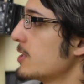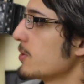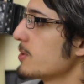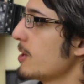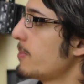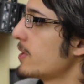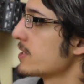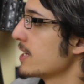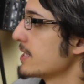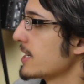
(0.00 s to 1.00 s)
I talked to my
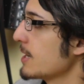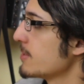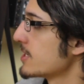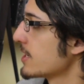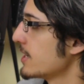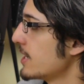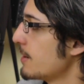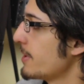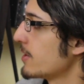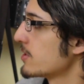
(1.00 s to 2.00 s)
boss as a game designer
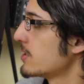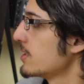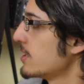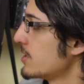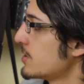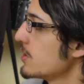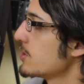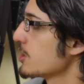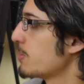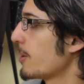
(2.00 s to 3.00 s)
about the
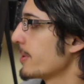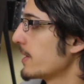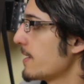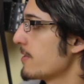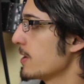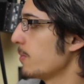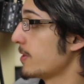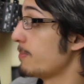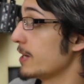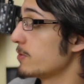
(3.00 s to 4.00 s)
surging popularity
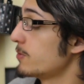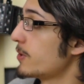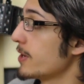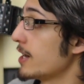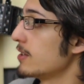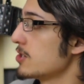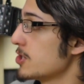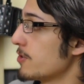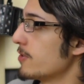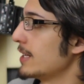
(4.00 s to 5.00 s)
with Battle Royale
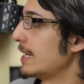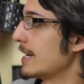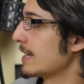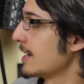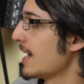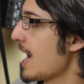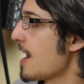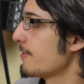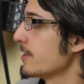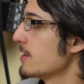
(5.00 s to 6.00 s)
genre like
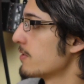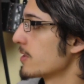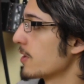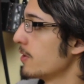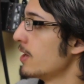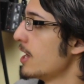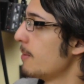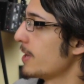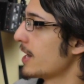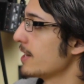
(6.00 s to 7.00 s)
half a year ago,
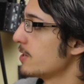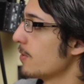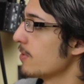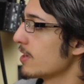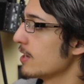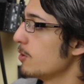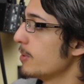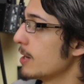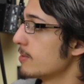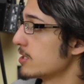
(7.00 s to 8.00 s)
but I don't think you'll
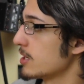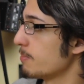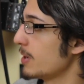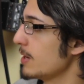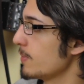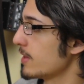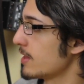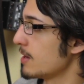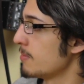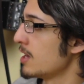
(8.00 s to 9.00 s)
be able to compete with
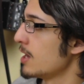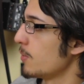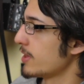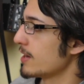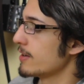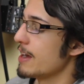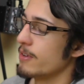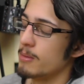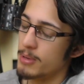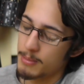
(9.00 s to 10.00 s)
them without
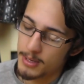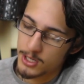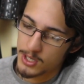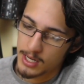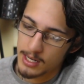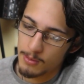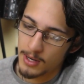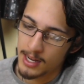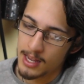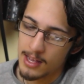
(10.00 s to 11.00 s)
having a big budget
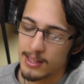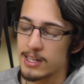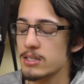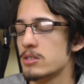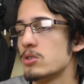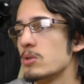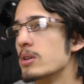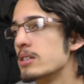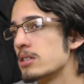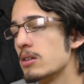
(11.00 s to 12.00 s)
anyway. That is true.
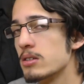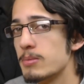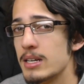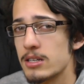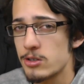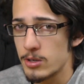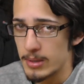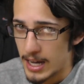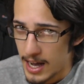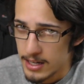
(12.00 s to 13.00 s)
It's going to be
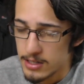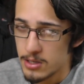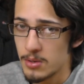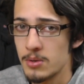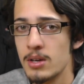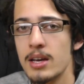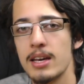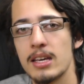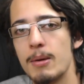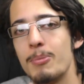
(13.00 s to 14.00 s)
extremely hard to
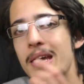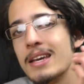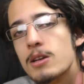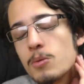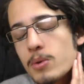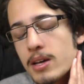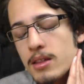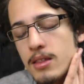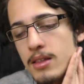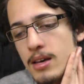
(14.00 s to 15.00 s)
compete
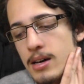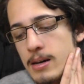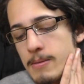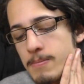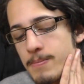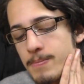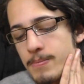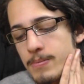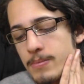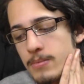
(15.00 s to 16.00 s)
with
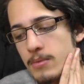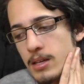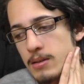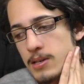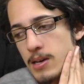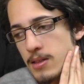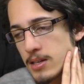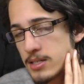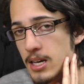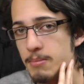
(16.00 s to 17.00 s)

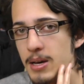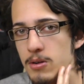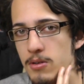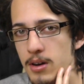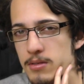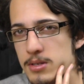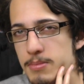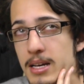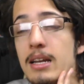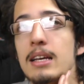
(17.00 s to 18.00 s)
things like Battlegrounds,
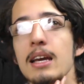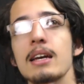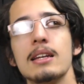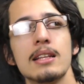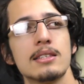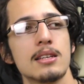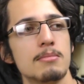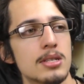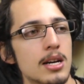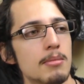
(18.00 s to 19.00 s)
but again, at the
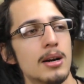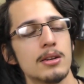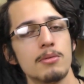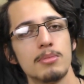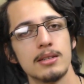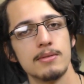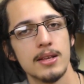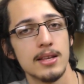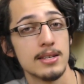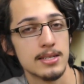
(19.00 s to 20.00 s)
same time, I don't believe
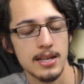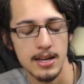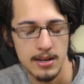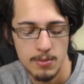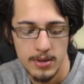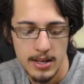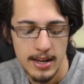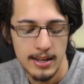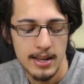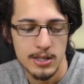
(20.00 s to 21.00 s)
that they started with
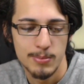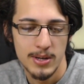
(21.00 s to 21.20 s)
a large